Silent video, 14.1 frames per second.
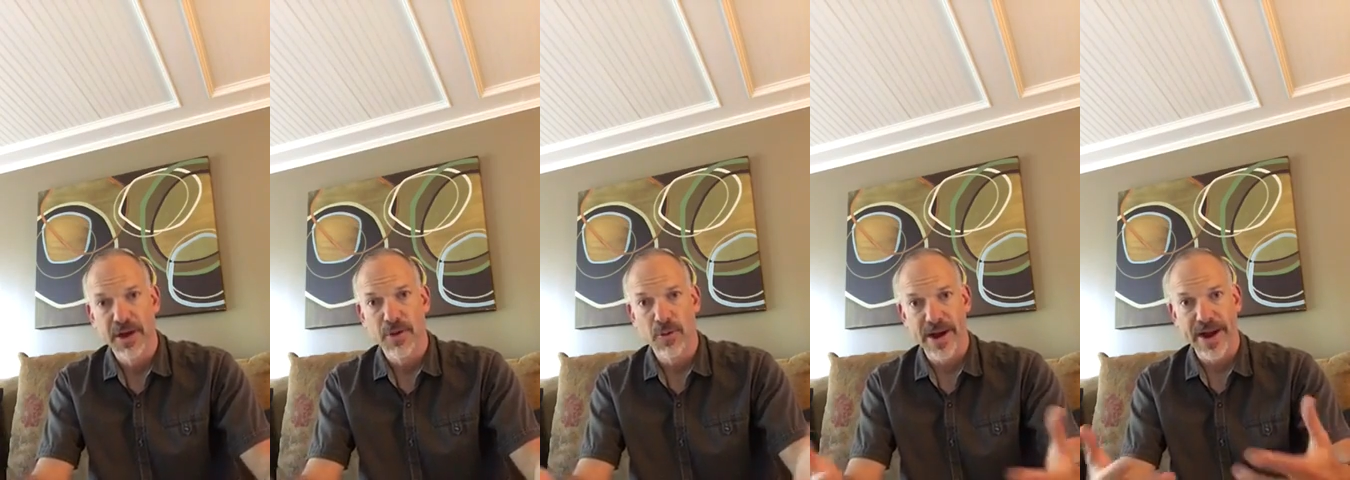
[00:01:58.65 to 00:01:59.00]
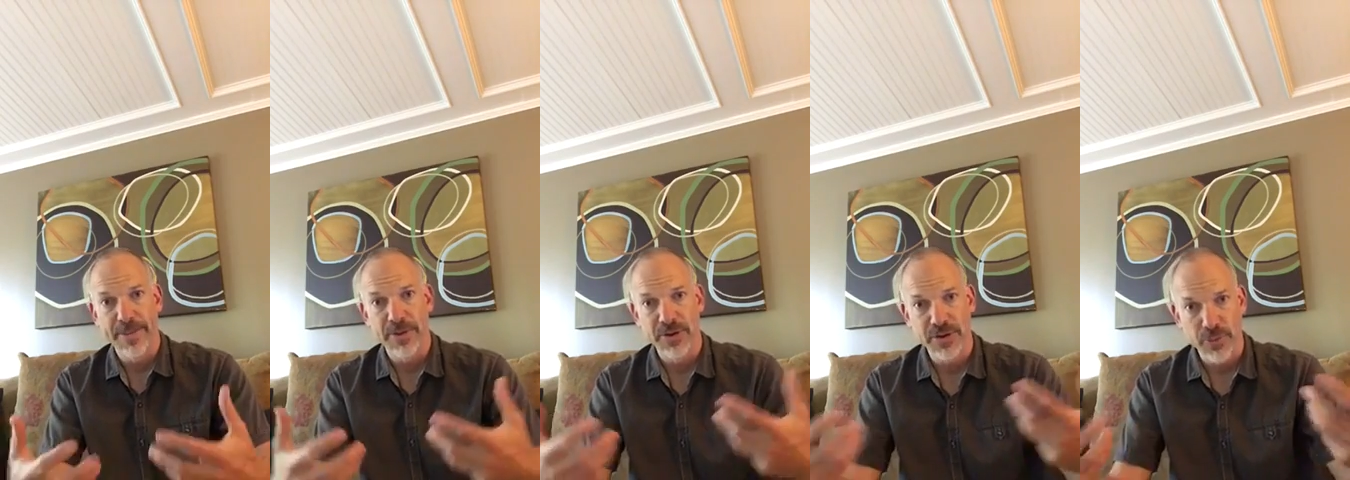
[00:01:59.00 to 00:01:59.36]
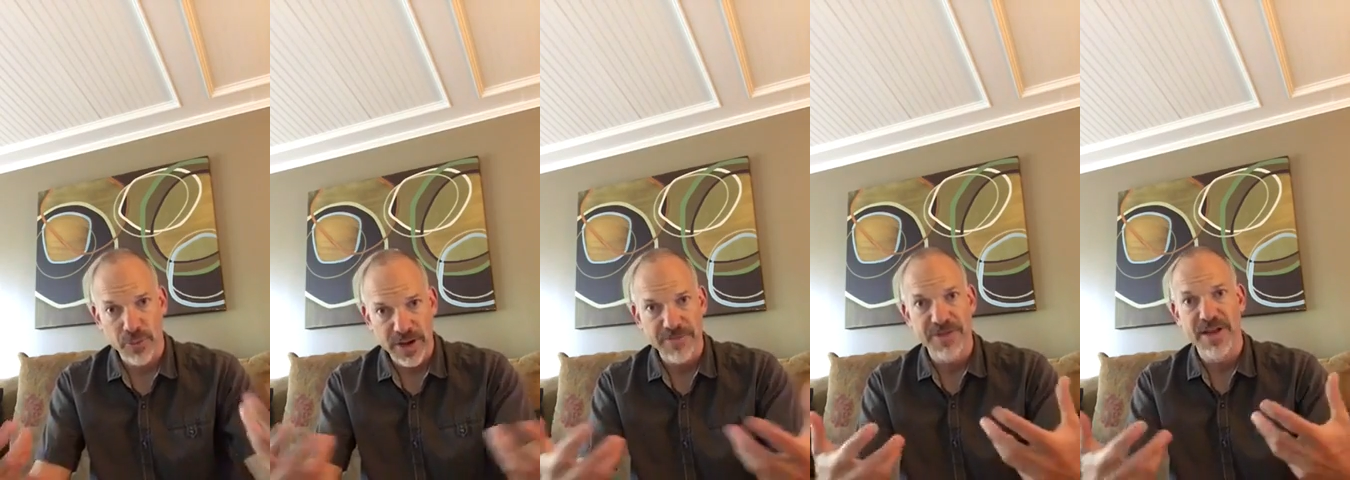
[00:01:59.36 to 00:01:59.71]
we're able to
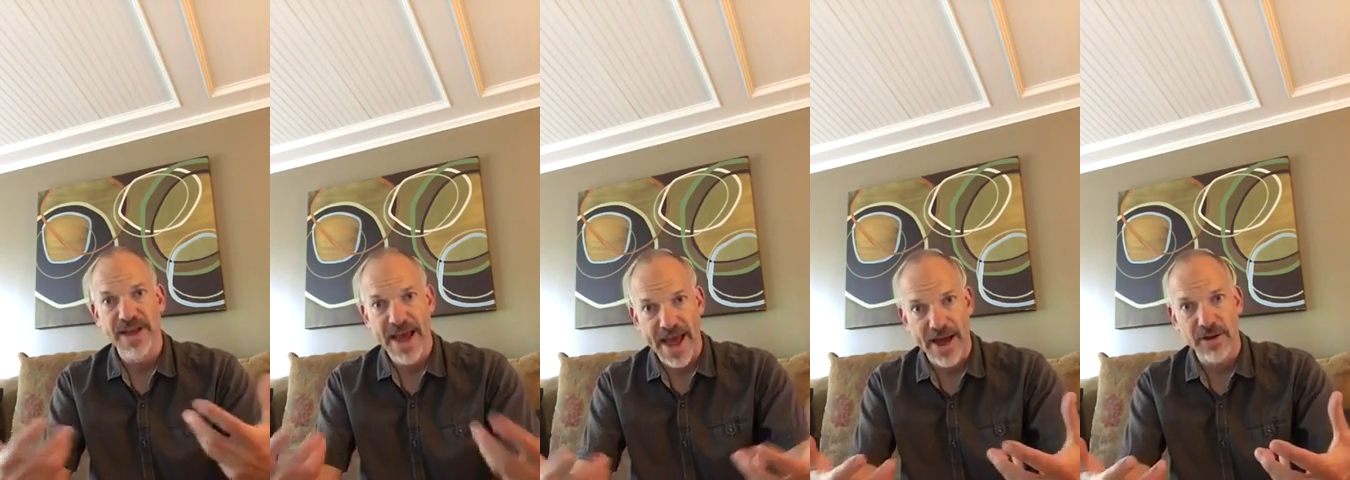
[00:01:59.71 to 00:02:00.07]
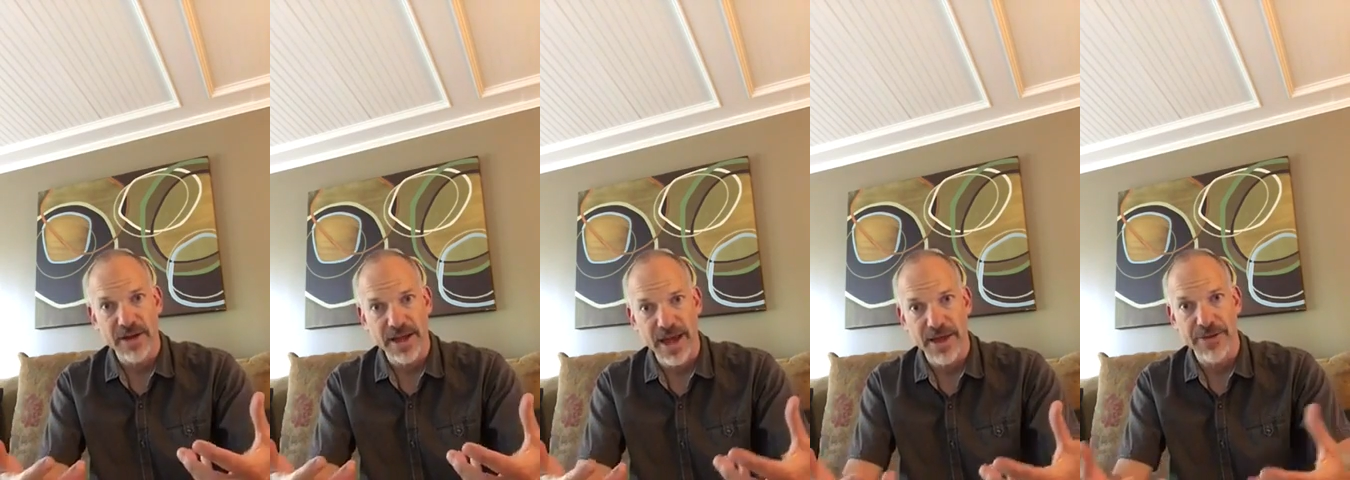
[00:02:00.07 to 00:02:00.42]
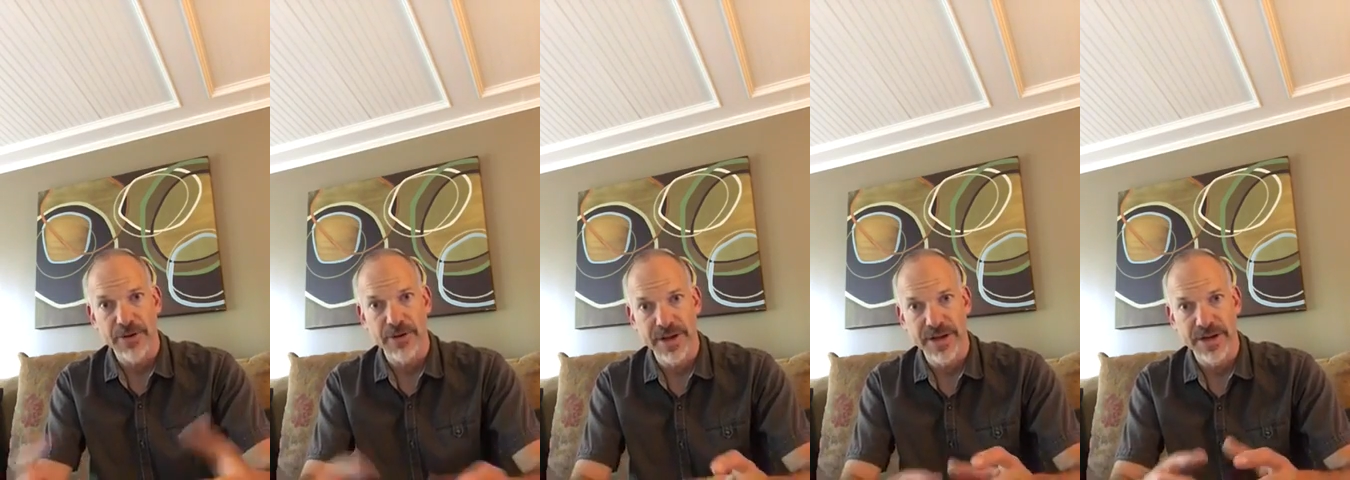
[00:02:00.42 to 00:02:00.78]
weave the town
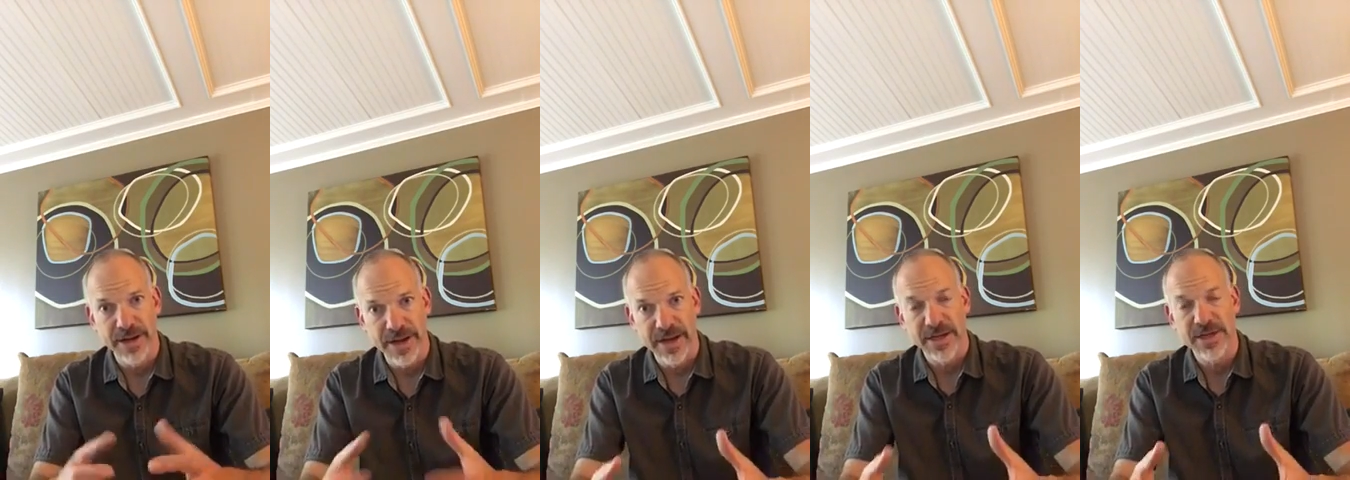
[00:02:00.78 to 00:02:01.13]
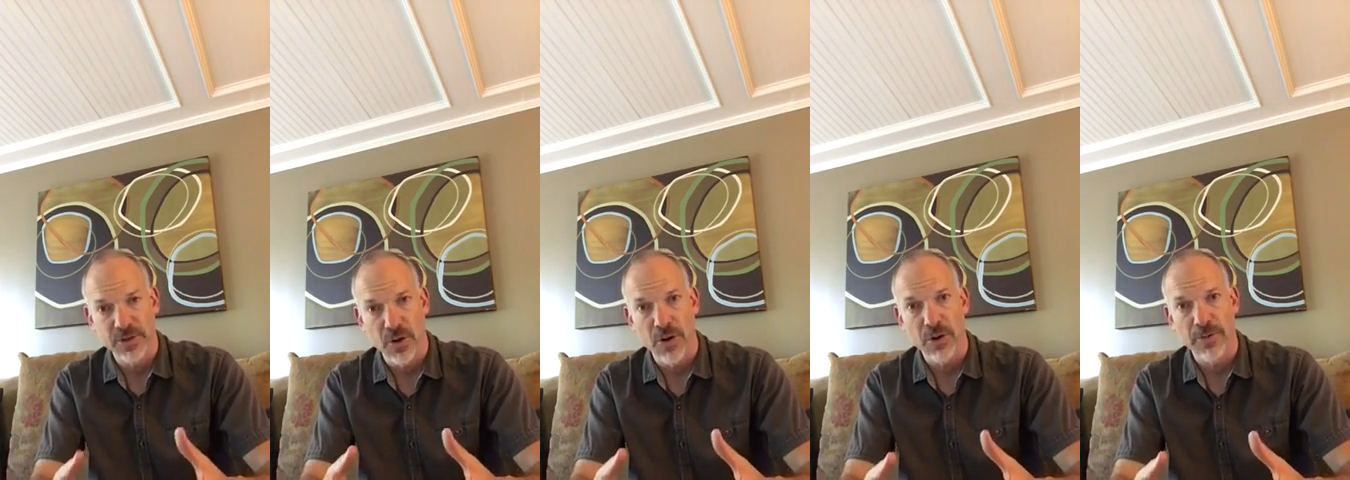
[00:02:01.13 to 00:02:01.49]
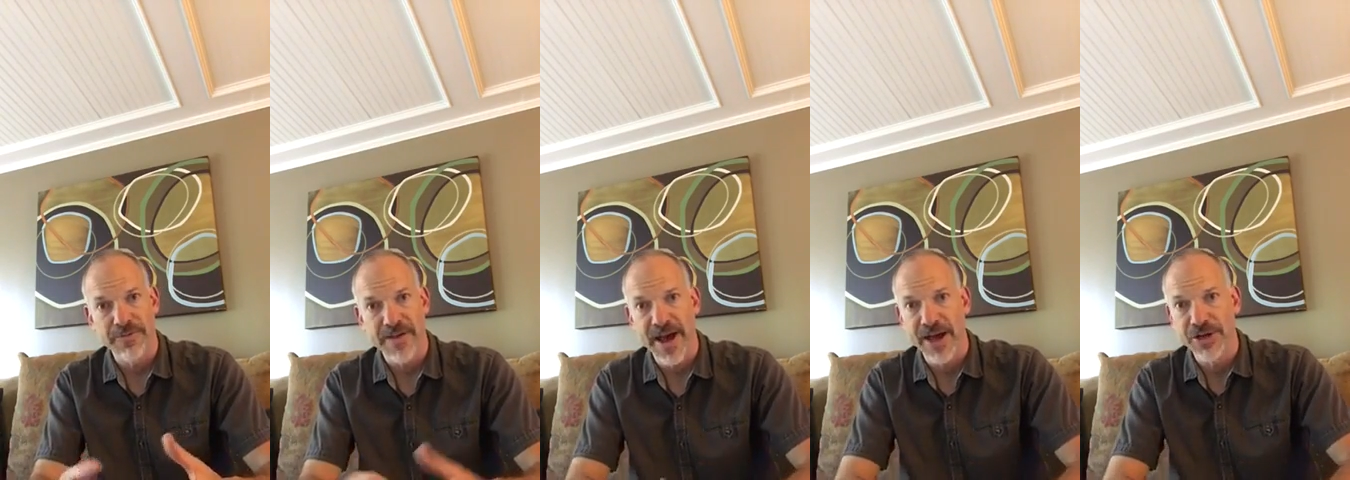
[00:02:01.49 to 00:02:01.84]
together in a stronger
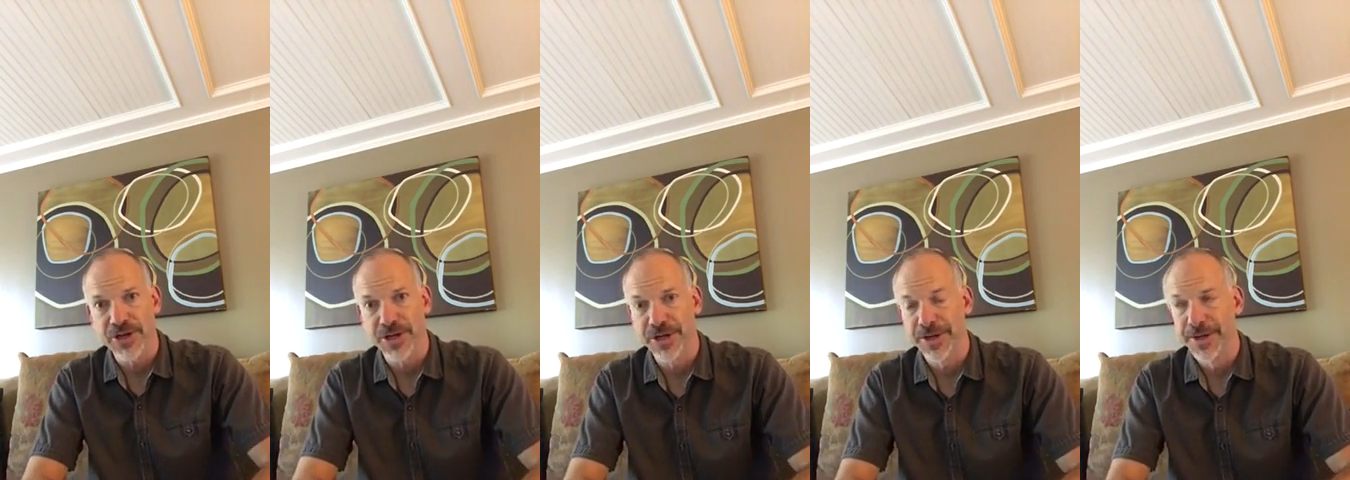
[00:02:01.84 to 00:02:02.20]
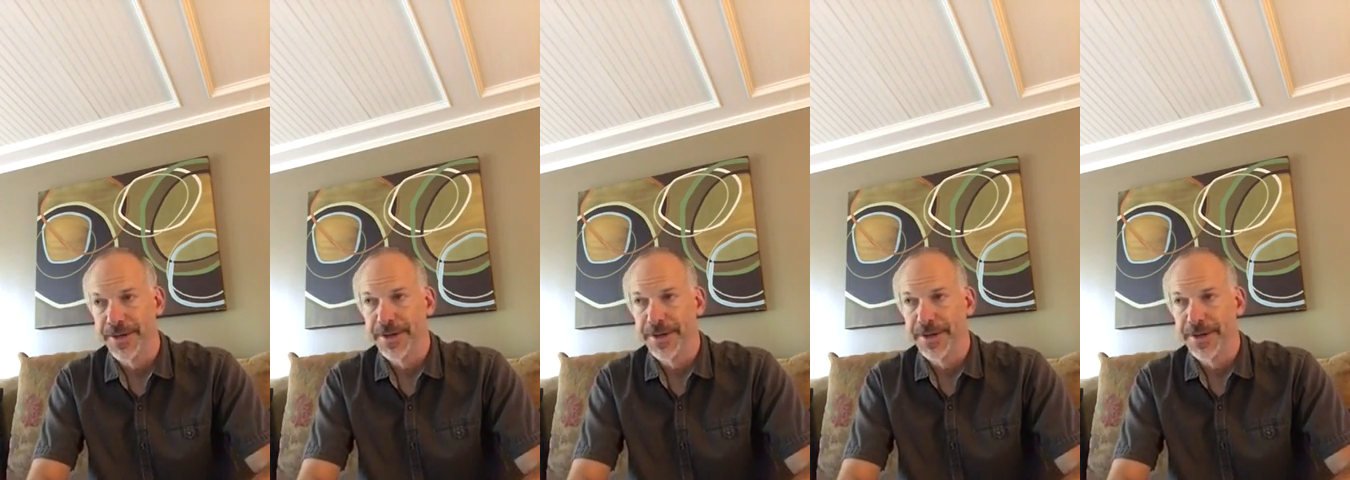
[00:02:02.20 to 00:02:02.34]
fashion.